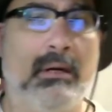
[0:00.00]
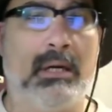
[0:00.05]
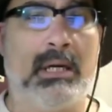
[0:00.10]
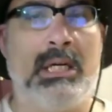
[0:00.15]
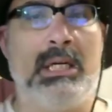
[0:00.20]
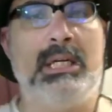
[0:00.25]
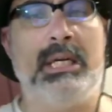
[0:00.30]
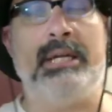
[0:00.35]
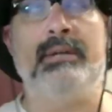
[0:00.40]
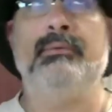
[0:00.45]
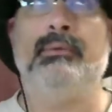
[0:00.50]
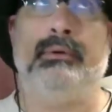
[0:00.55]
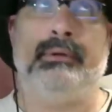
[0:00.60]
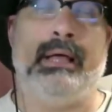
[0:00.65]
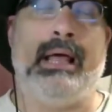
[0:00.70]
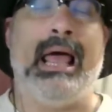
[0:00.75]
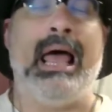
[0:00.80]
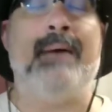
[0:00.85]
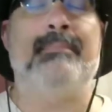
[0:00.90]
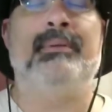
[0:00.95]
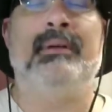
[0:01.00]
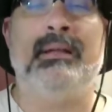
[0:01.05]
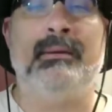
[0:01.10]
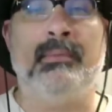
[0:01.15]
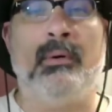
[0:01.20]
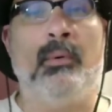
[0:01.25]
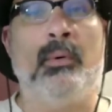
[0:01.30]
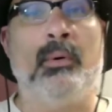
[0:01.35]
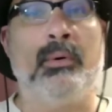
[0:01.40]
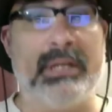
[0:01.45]

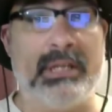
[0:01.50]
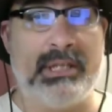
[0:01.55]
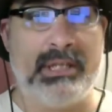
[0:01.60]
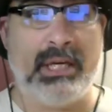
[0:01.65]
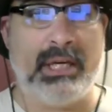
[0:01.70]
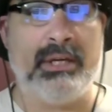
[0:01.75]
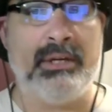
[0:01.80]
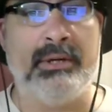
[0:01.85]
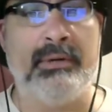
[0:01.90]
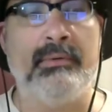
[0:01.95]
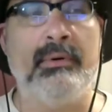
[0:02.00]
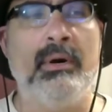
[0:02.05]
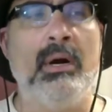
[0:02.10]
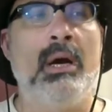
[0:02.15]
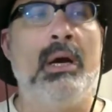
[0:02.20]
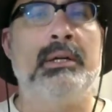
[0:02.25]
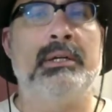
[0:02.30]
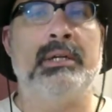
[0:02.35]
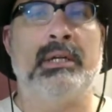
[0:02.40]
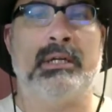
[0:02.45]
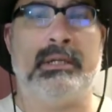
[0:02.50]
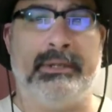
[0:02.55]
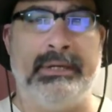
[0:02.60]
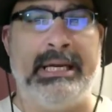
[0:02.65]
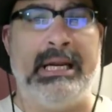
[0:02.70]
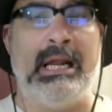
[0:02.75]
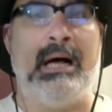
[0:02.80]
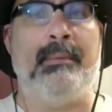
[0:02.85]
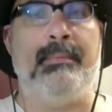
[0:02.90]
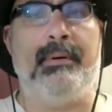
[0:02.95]
will continue to clean
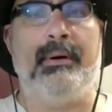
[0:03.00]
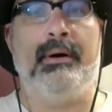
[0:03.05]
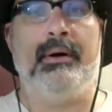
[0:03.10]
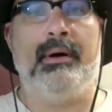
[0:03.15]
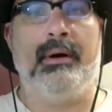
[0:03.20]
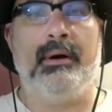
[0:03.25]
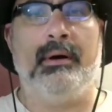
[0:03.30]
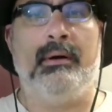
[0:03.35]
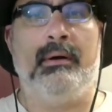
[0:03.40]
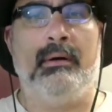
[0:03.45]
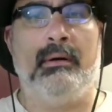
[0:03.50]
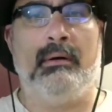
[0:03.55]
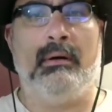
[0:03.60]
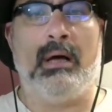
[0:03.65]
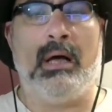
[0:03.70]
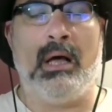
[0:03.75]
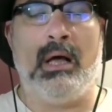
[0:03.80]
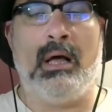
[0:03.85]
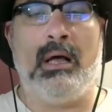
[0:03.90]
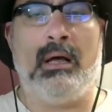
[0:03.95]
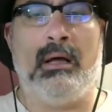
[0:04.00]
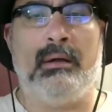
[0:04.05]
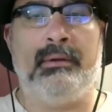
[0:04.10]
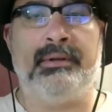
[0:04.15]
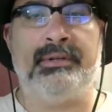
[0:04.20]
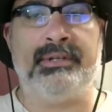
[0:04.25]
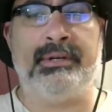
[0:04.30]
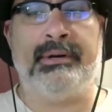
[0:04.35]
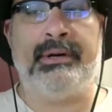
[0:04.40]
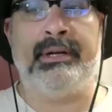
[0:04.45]
up the
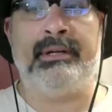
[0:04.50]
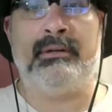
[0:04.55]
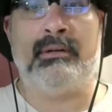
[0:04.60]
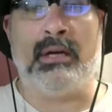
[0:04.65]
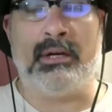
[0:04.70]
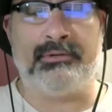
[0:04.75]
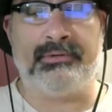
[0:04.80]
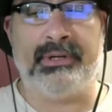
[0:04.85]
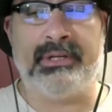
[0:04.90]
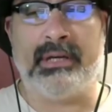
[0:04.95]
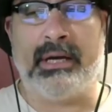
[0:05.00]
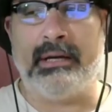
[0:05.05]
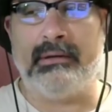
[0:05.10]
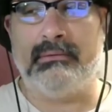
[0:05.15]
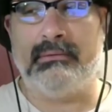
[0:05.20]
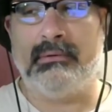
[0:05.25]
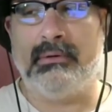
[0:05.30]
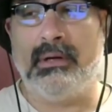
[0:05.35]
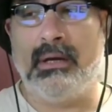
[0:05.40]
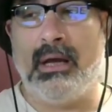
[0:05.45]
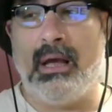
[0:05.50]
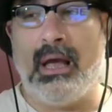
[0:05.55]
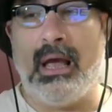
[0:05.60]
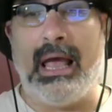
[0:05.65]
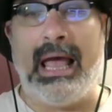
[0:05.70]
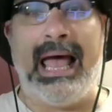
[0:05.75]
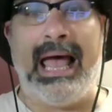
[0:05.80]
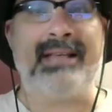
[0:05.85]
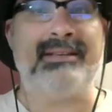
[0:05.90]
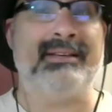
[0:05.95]
Syrian countryside
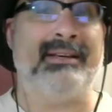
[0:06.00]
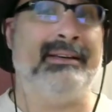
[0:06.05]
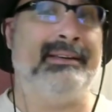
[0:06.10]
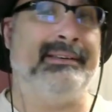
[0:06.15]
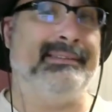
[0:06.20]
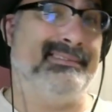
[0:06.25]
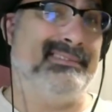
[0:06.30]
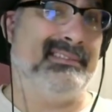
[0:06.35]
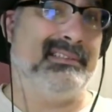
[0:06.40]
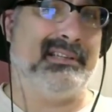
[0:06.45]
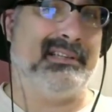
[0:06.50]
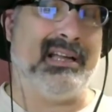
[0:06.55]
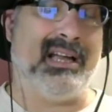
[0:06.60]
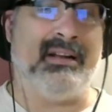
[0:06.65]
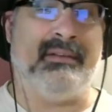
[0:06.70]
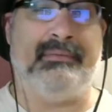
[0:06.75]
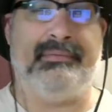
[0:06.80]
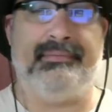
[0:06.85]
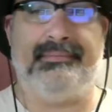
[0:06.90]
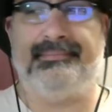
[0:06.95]
as a kind of